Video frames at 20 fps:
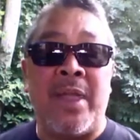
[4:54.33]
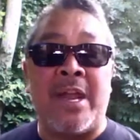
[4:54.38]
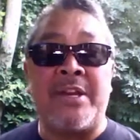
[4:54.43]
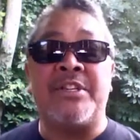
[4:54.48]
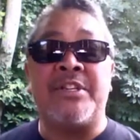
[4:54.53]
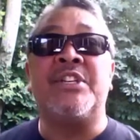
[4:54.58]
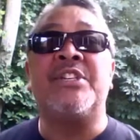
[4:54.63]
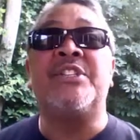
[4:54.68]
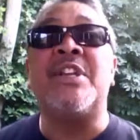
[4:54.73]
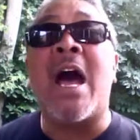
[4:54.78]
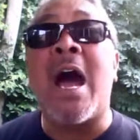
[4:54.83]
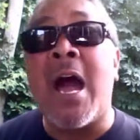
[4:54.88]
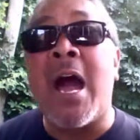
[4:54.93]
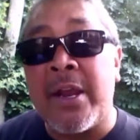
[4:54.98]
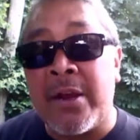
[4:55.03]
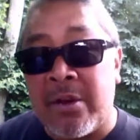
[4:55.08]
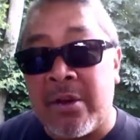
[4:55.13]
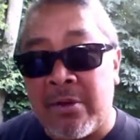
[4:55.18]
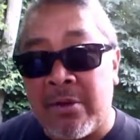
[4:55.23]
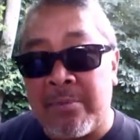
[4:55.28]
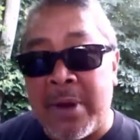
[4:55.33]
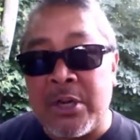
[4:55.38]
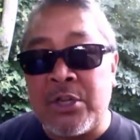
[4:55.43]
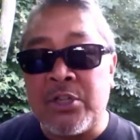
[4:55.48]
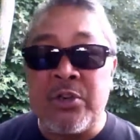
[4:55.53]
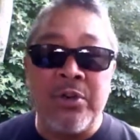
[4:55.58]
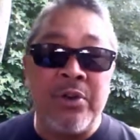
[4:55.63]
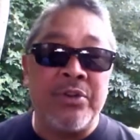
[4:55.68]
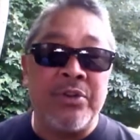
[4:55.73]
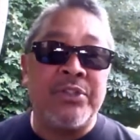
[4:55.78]
that desire. Make
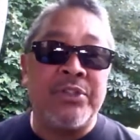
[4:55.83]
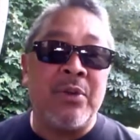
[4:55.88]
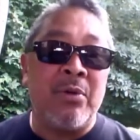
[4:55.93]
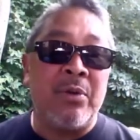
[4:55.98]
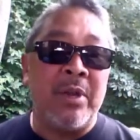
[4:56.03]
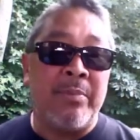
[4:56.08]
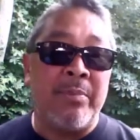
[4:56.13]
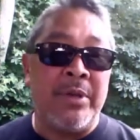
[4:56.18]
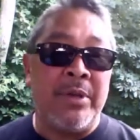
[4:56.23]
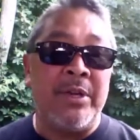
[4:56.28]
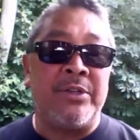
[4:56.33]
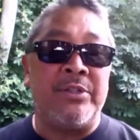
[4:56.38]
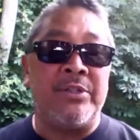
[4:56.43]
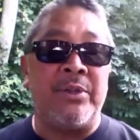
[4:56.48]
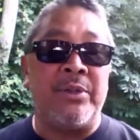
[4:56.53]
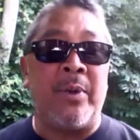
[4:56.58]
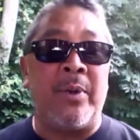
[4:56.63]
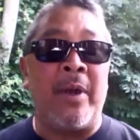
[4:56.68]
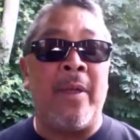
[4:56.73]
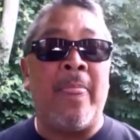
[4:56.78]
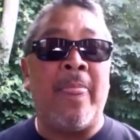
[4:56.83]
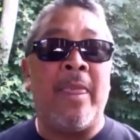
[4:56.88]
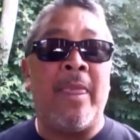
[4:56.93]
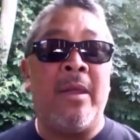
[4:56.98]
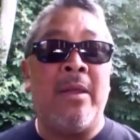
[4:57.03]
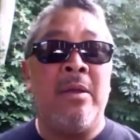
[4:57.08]
sure you're still committed to it.